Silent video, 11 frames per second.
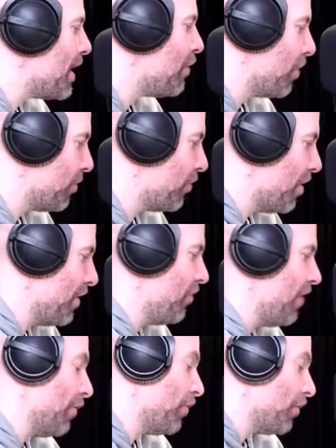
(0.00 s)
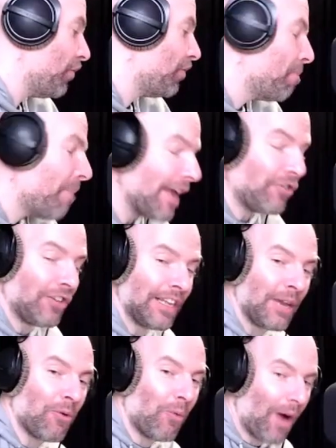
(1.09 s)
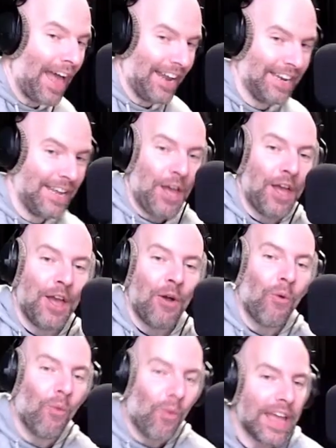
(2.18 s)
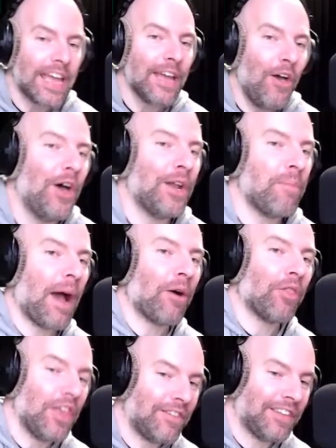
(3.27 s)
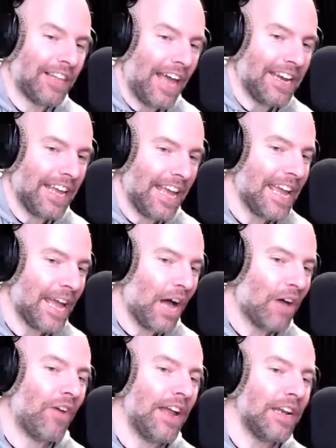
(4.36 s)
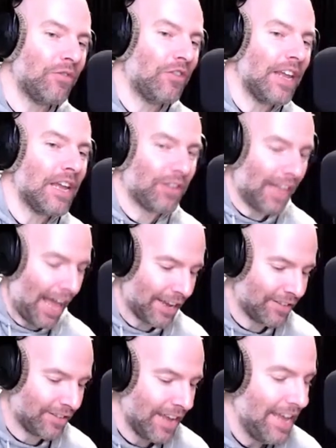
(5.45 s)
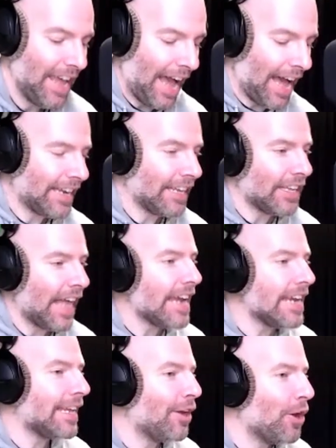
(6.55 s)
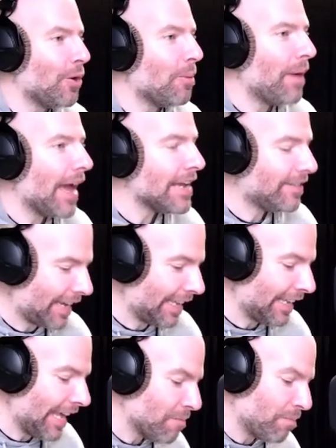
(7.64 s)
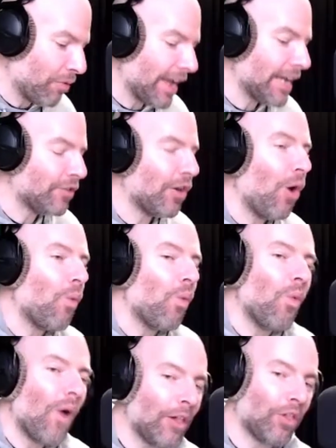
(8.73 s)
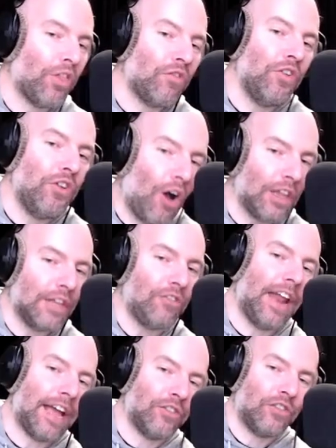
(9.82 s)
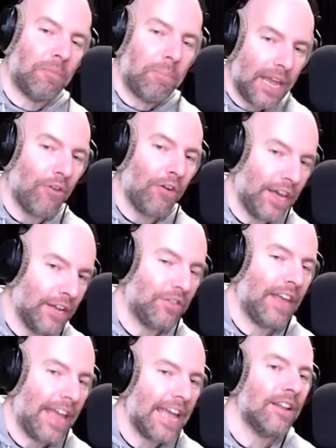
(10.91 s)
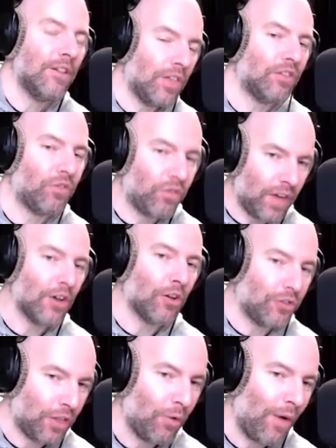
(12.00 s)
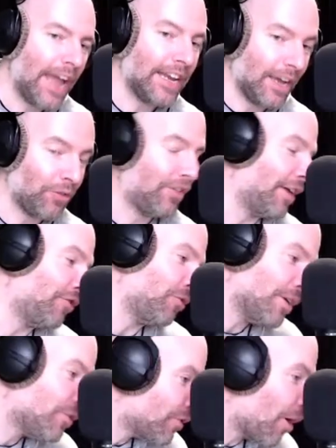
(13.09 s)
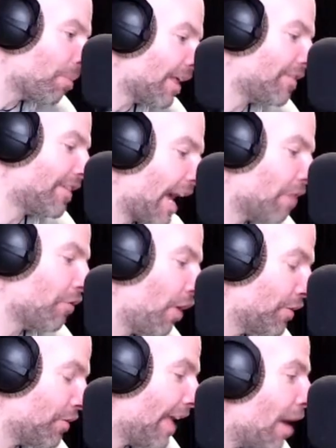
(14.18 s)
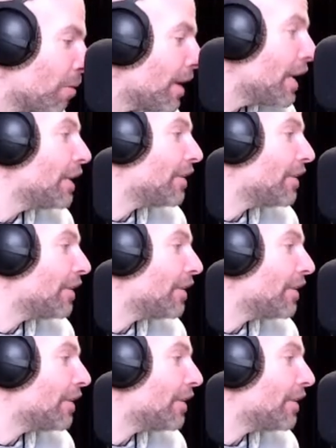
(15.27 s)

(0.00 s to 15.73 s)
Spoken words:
we jumped at the chance, especially when we heard about this lady here, a friend of Steve Legg's, and a lady who basically brings a wealth of knowledge and experience in this field to the radio station. We're so blessed to have her on to help